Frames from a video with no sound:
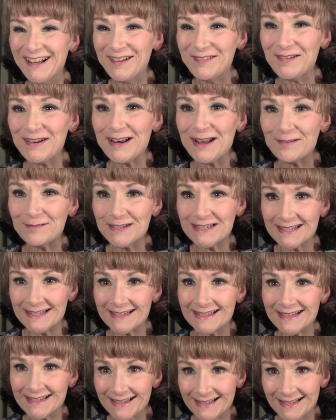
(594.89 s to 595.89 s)
when I was
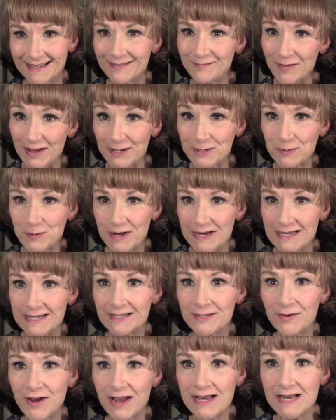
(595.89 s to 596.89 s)
in my
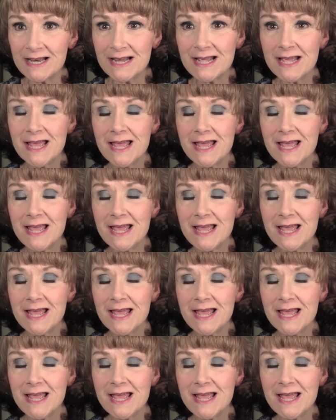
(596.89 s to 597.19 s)
20s, right?